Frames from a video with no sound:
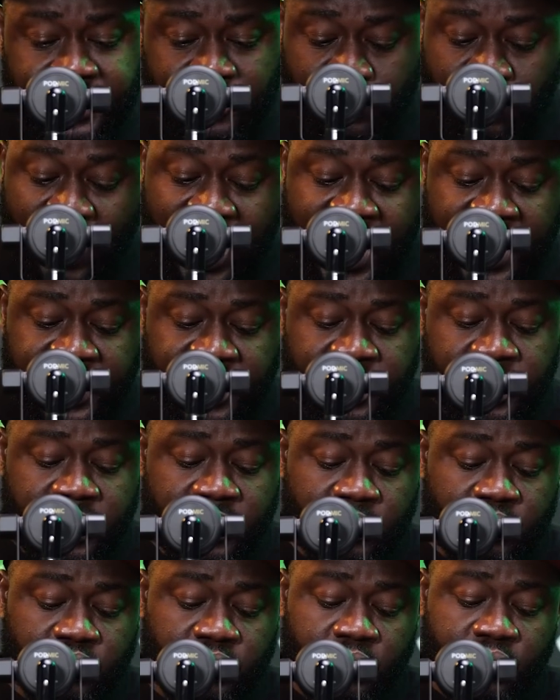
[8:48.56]
is why
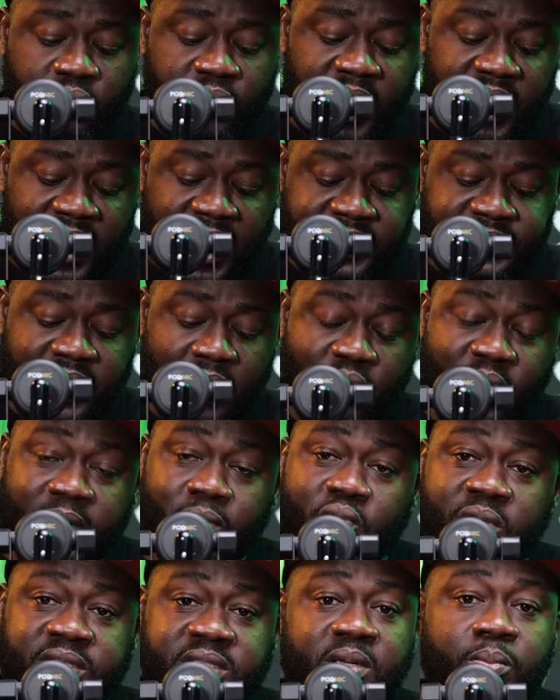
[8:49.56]
you realize that when
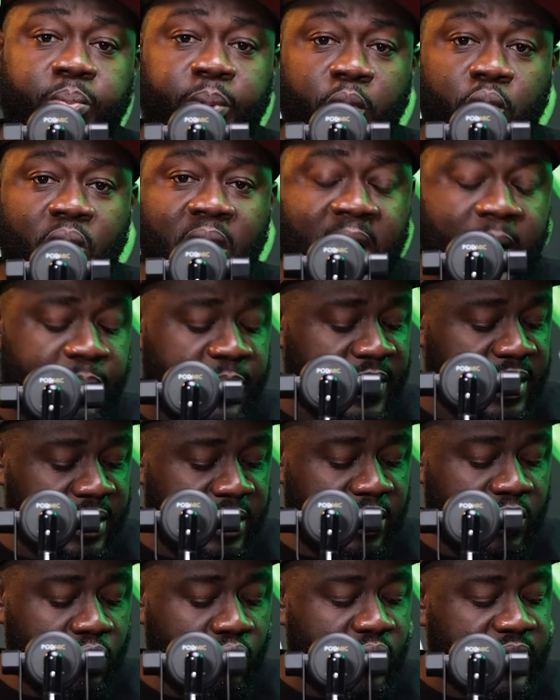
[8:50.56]
Kwesi blew up,
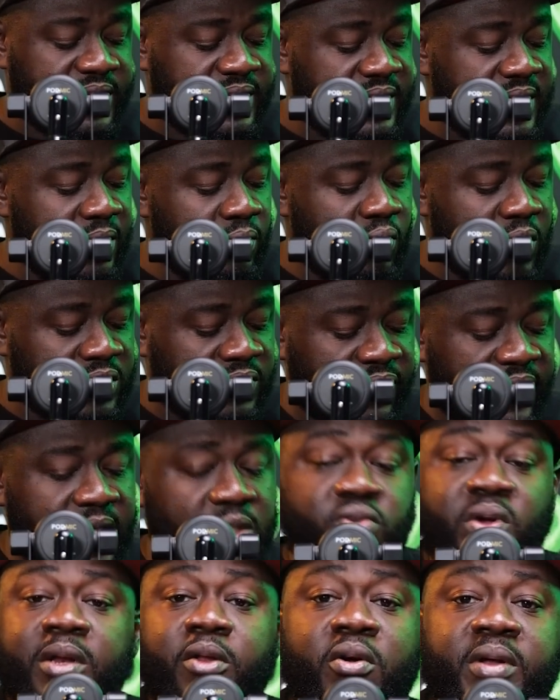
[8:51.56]
Kwesi was
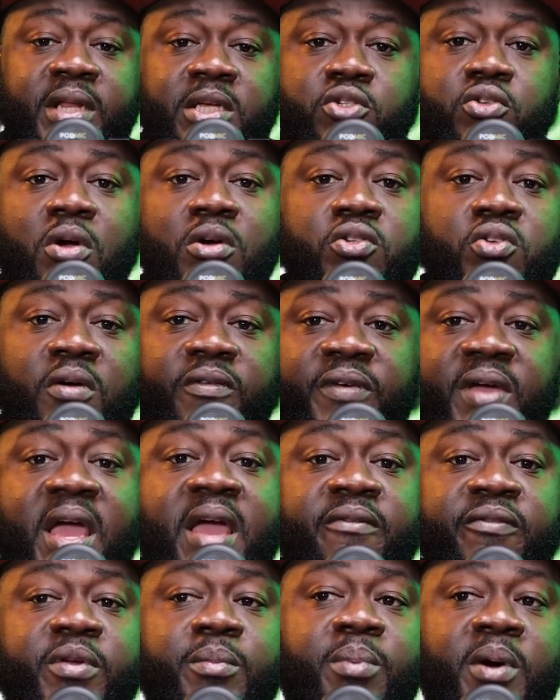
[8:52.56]
virtually on the songs of
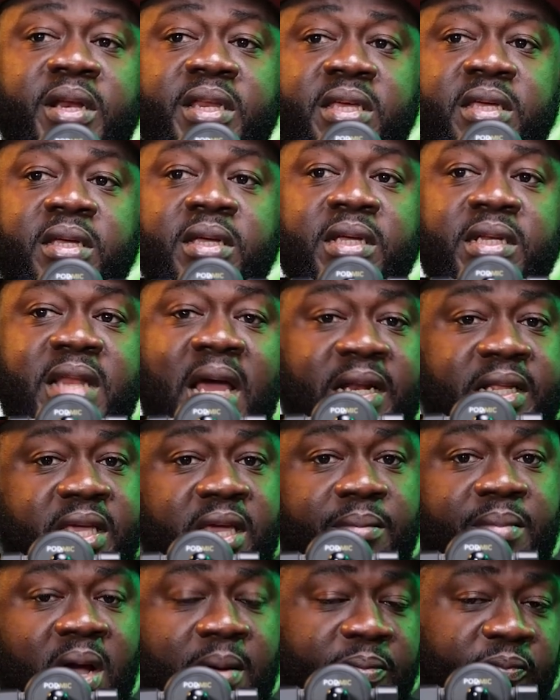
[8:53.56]
everybody that
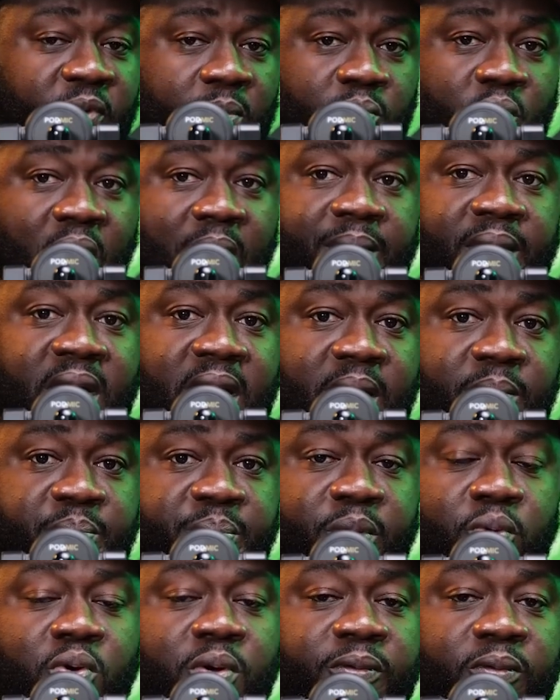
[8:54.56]
came up from Kwame
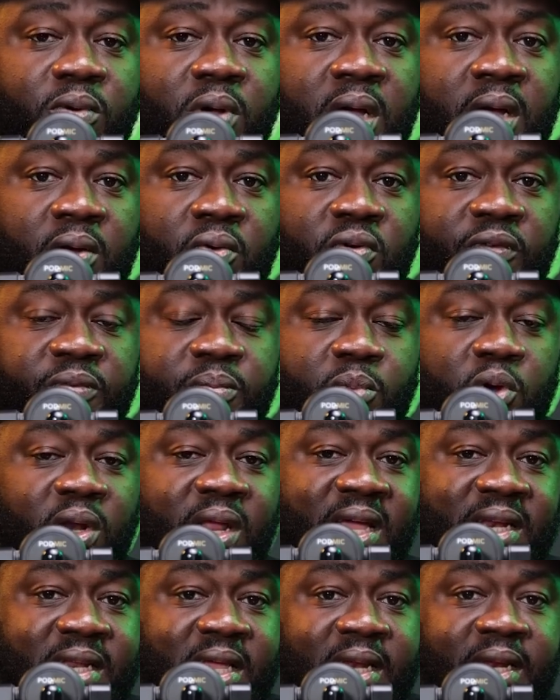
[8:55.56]
MP, Kofi Mole,
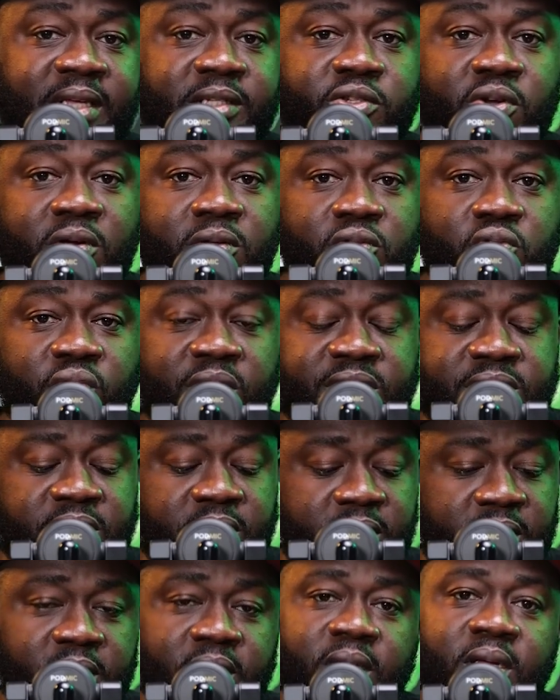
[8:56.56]
and then later on
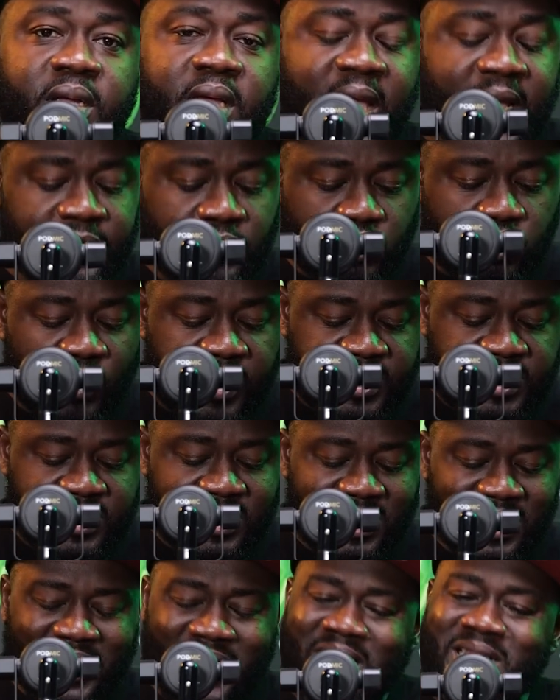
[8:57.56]
Twitch. And Twitch
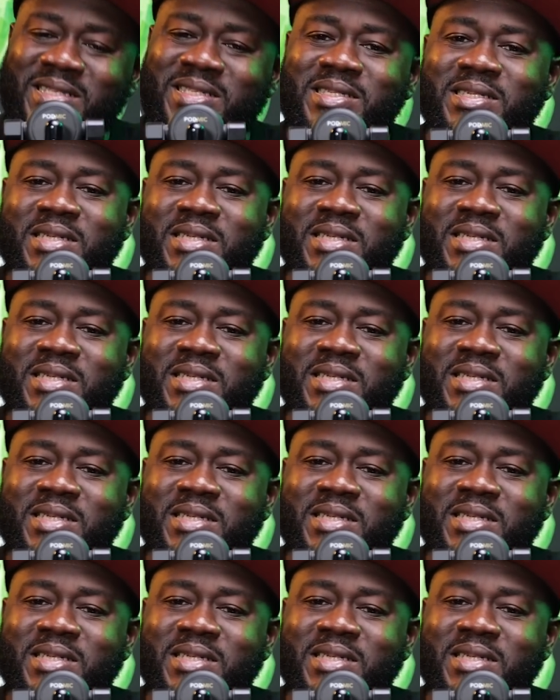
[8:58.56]
is